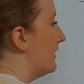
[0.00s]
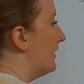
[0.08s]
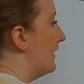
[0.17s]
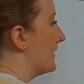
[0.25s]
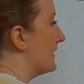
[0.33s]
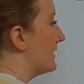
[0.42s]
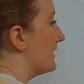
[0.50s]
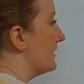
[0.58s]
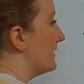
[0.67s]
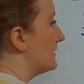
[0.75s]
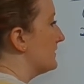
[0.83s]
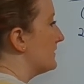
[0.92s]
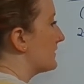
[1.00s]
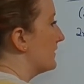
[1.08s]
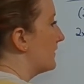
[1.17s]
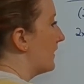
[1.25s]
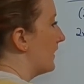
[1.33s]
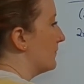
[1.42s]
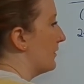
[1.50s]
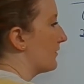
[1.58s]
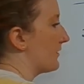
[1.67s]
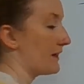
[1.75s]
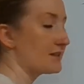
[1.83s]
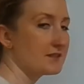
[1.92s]
and these are both
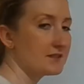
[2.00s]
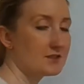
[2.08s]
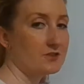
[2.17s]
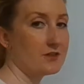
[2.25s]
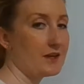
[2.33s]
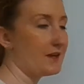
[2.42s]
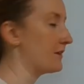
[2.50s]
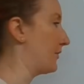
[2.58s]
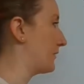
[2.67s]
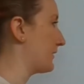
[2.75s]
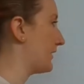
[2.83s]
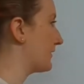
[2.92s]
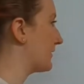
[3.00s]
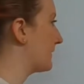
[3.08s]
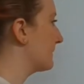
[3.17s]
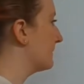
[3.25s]
x's, so they can go together.